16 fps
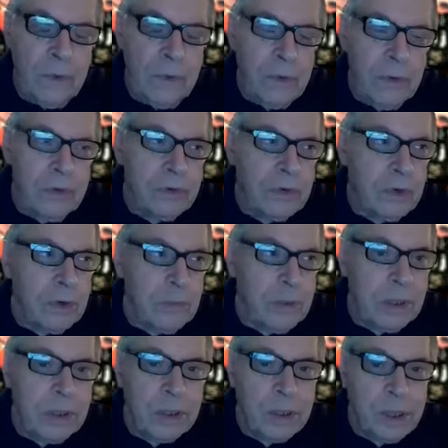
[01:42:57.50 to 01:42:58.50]
or he's going to
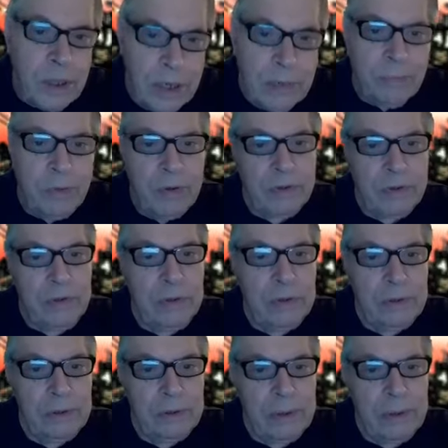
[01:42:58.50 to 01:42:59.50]
be the chairperson
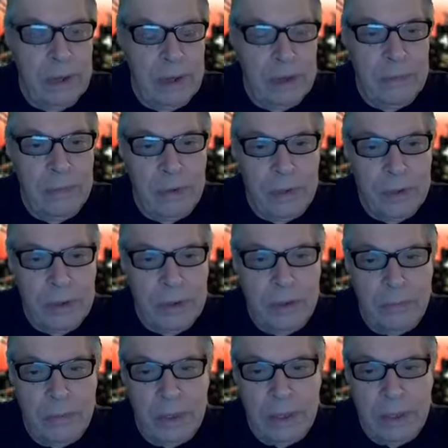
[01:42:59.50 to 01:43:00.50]
of the Budget
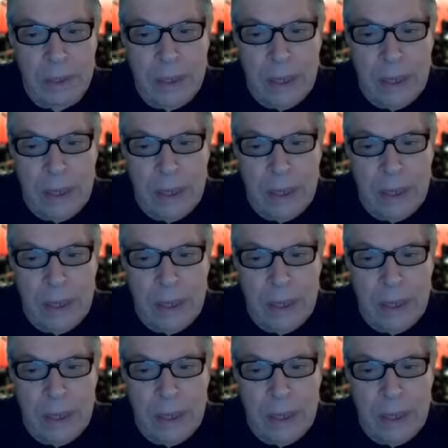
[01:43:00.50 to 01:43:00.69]
Committee